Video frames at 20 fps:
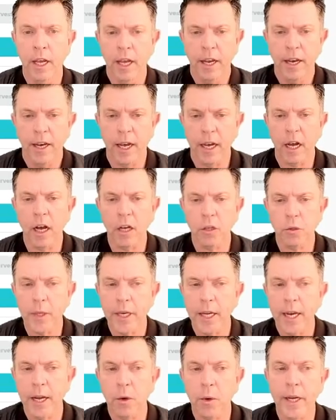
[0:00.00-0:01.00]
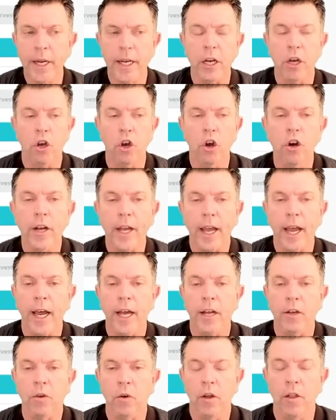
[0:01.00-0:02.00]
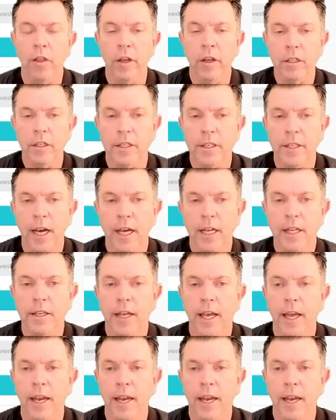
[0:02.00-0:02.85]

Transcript: Now guys, we're going to quickly look at this site,